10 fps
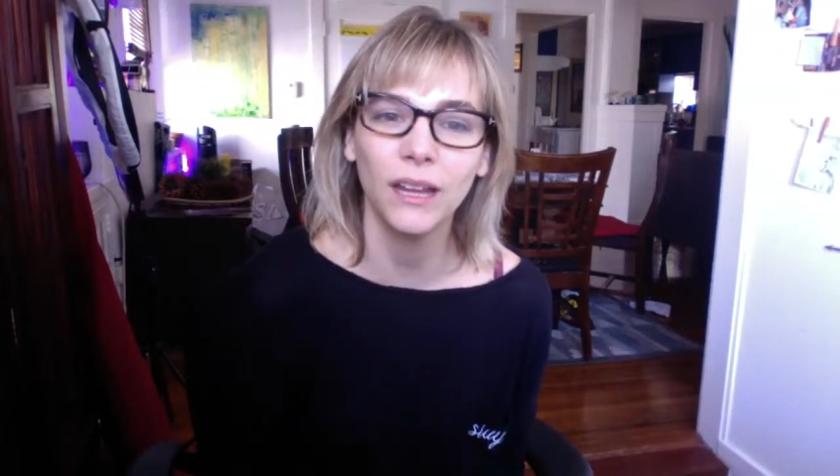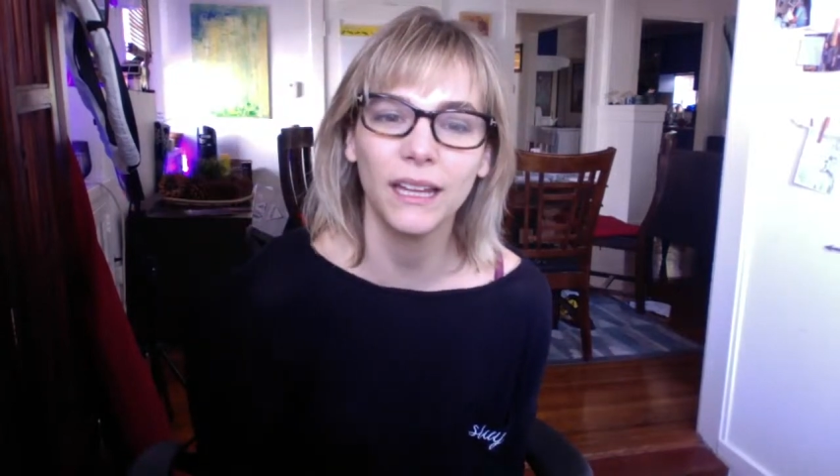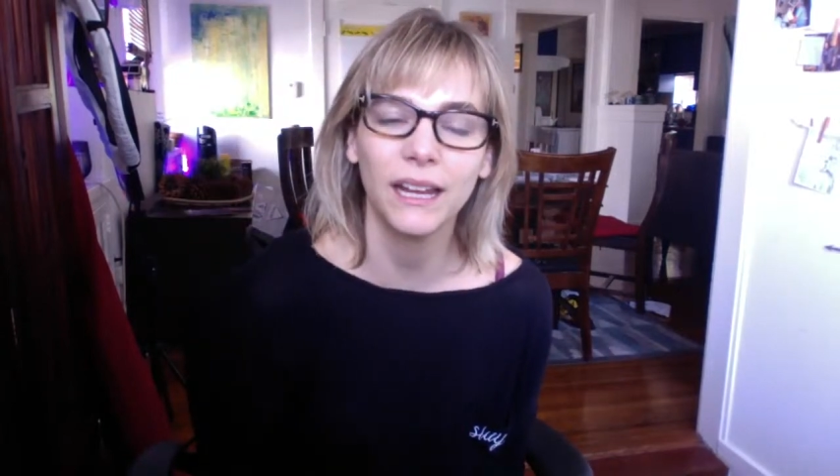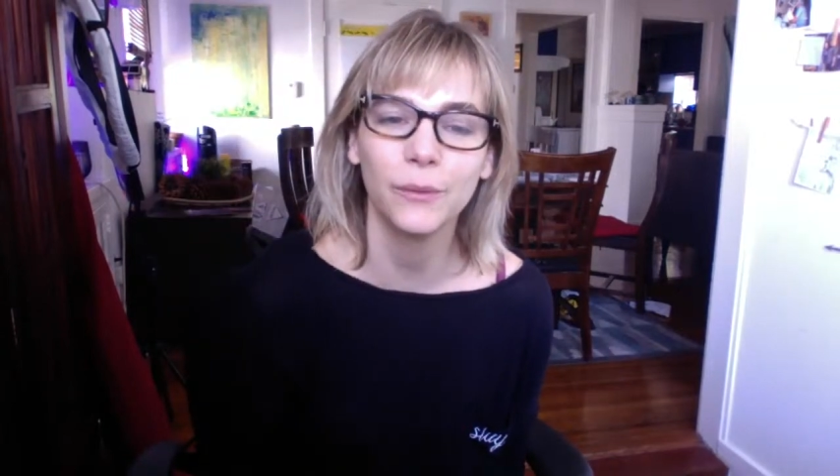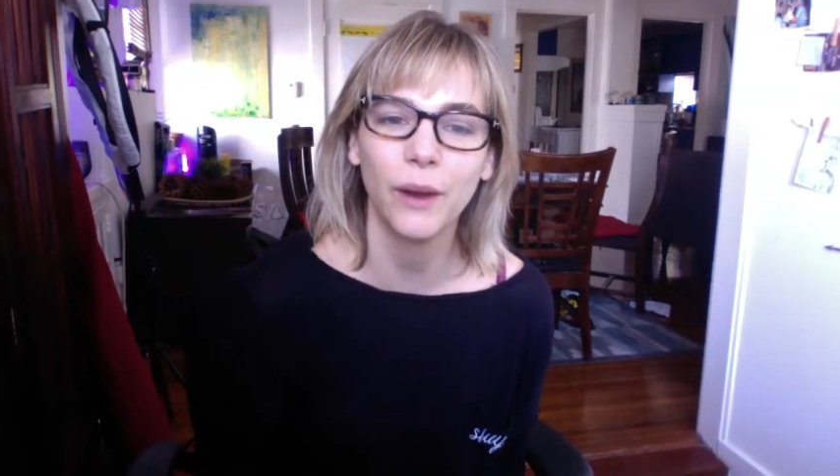and
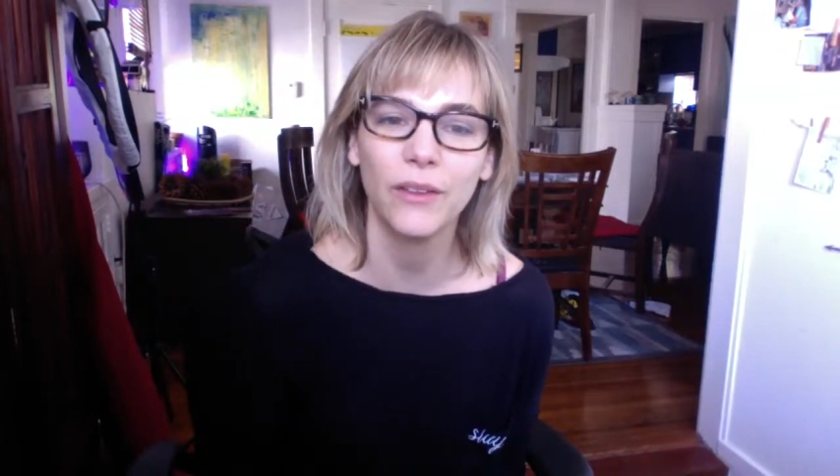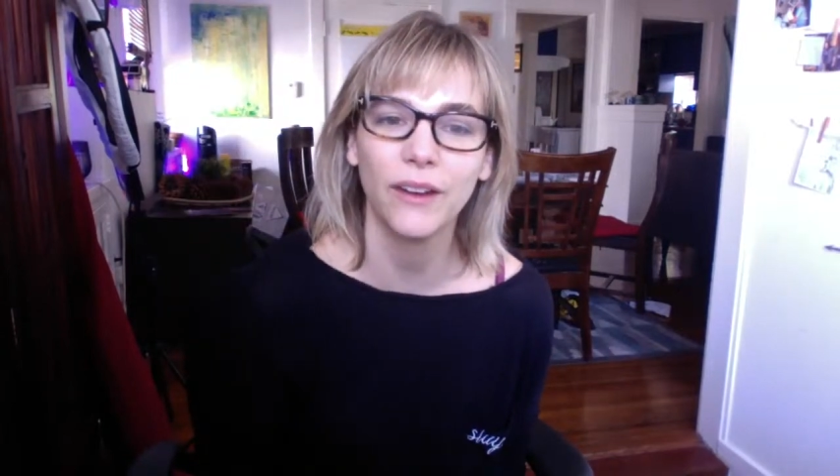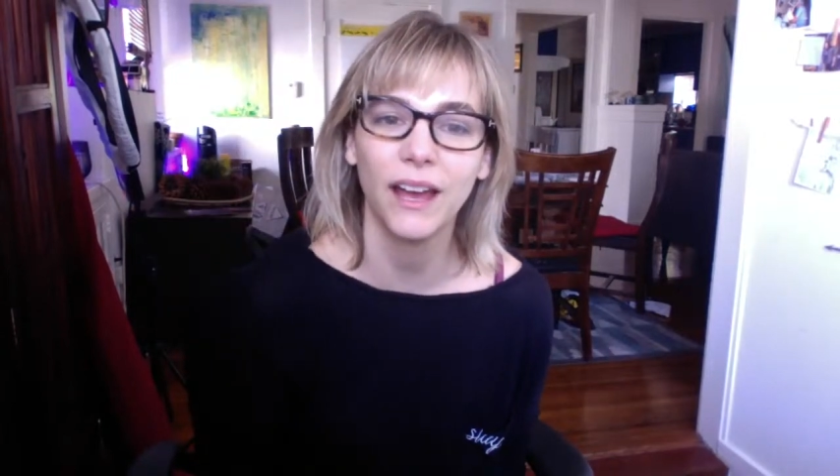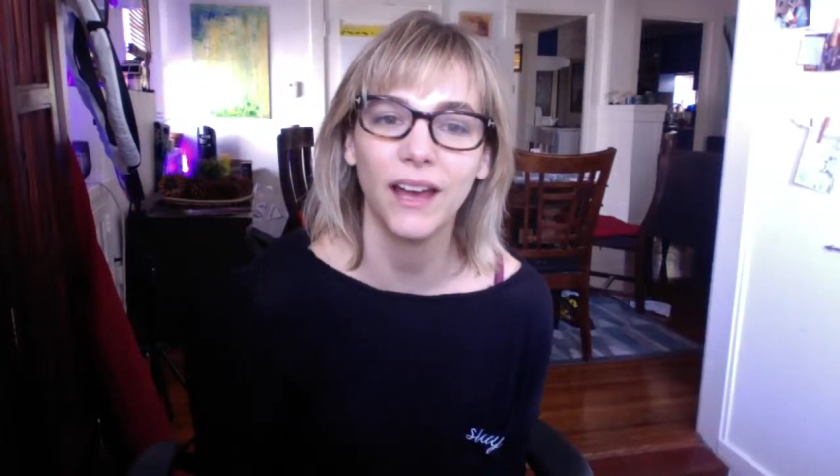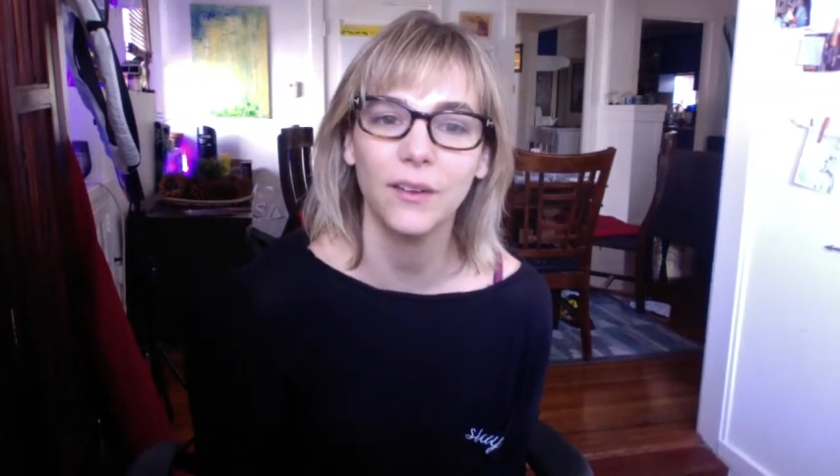I'd rather
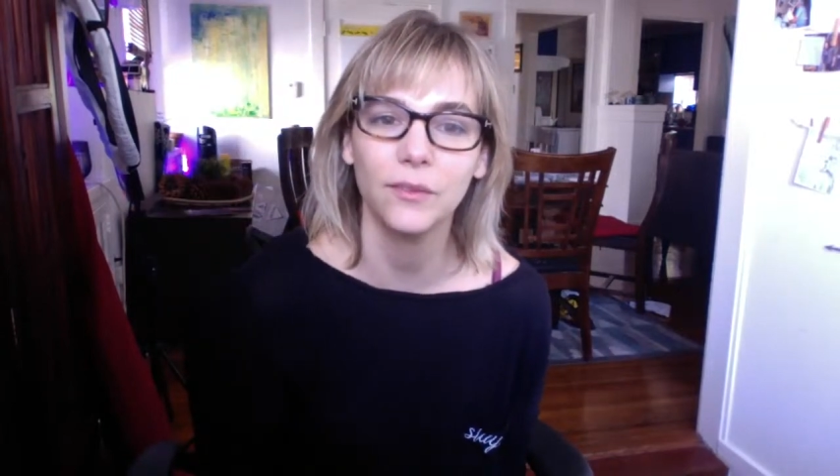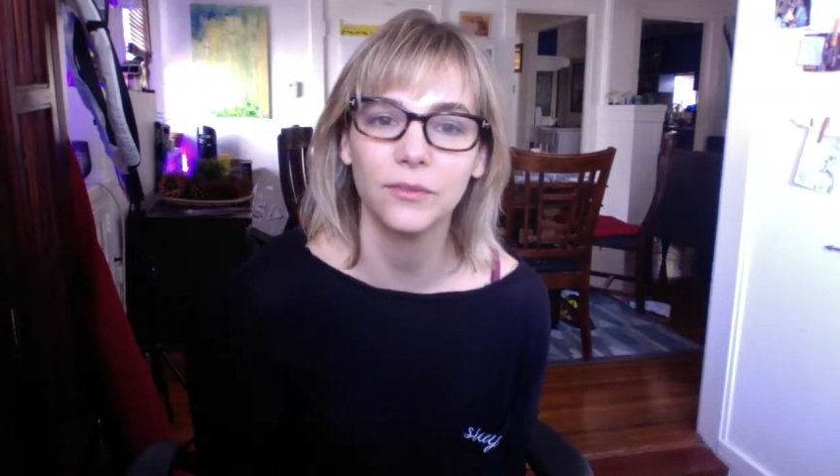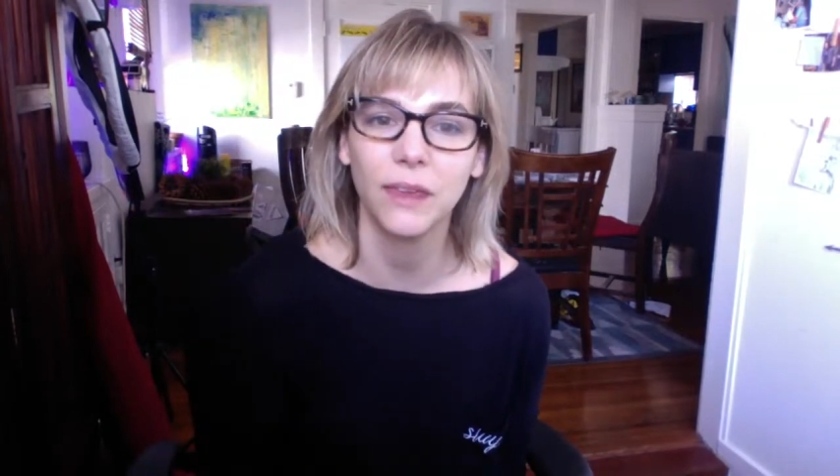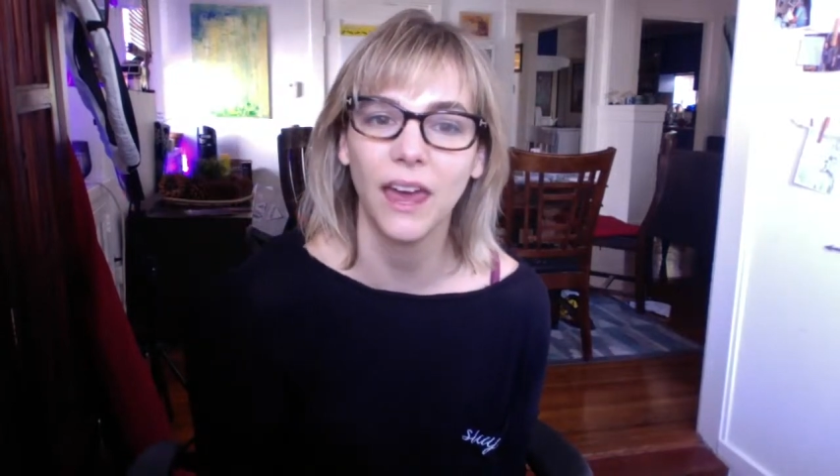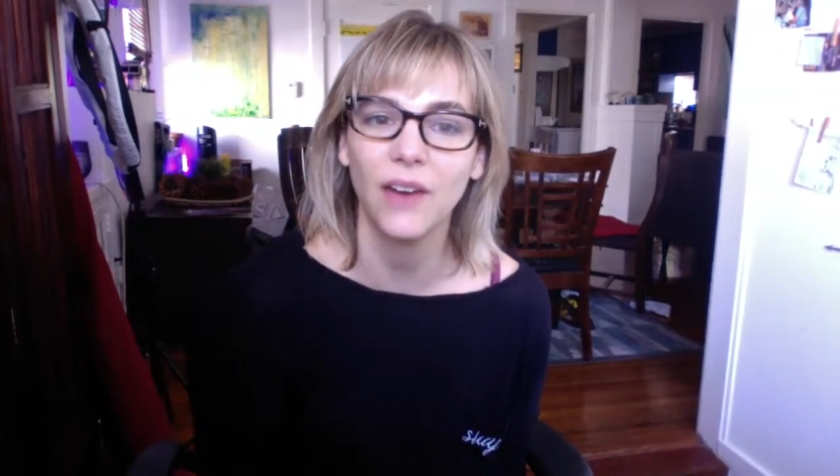have
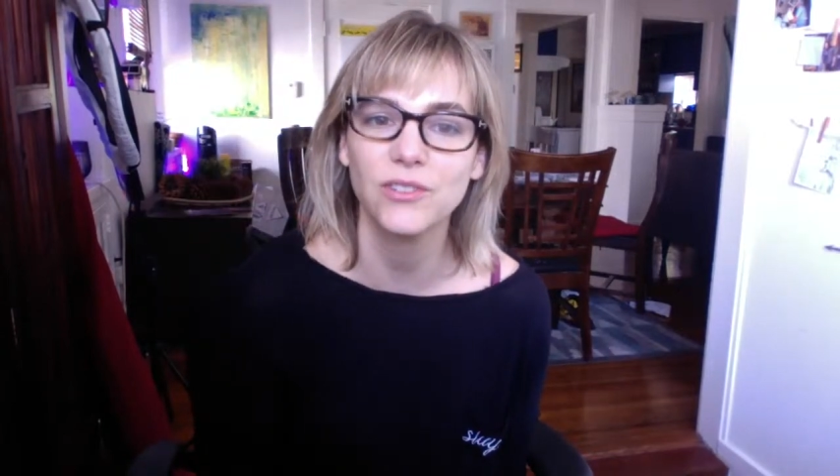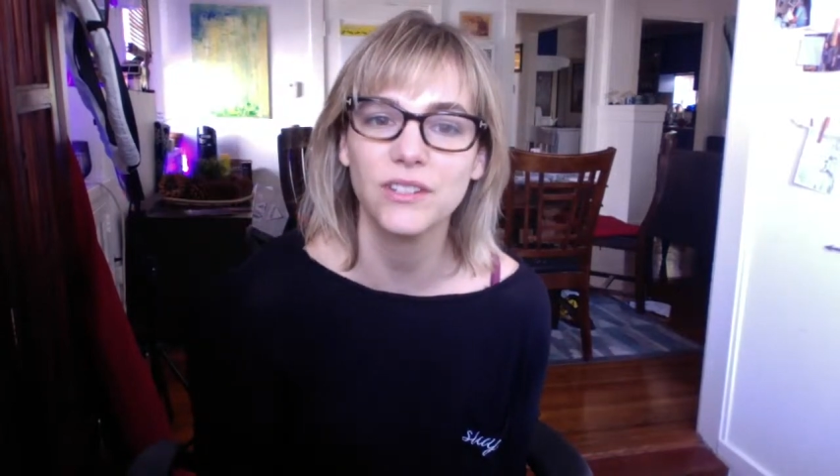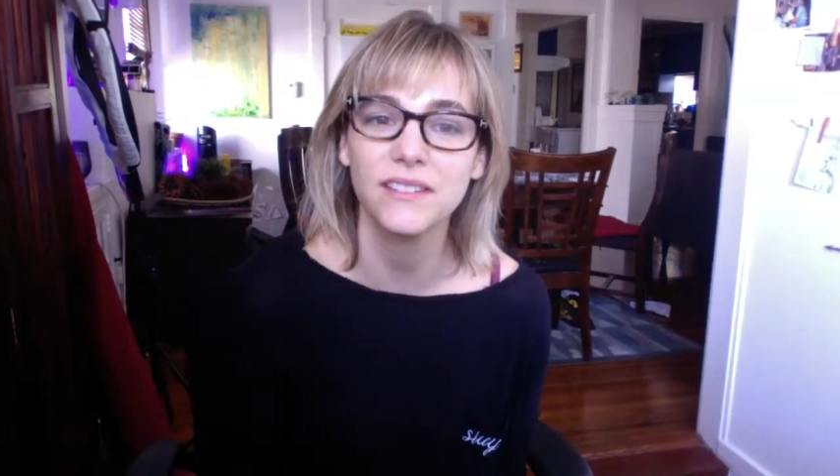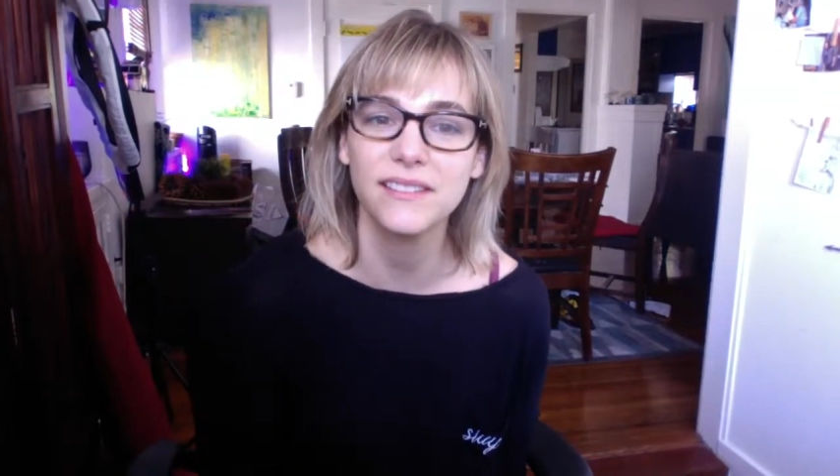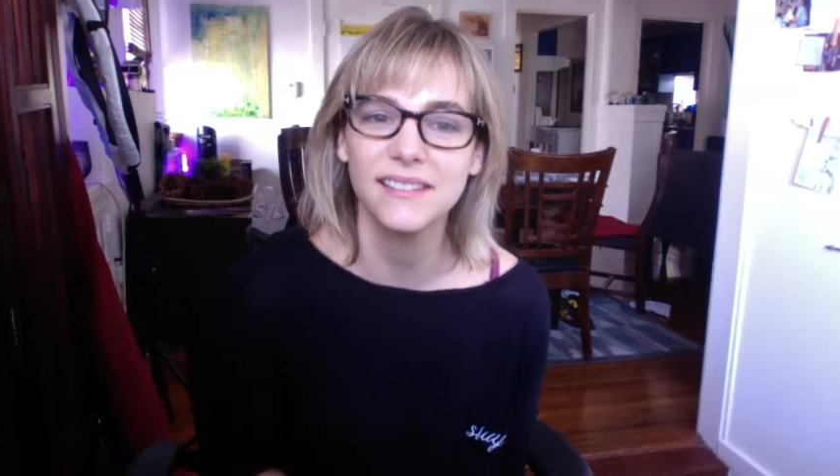
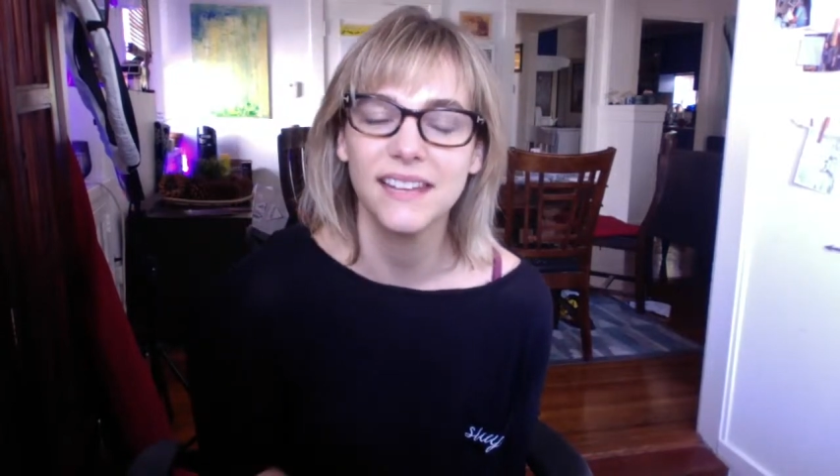couches.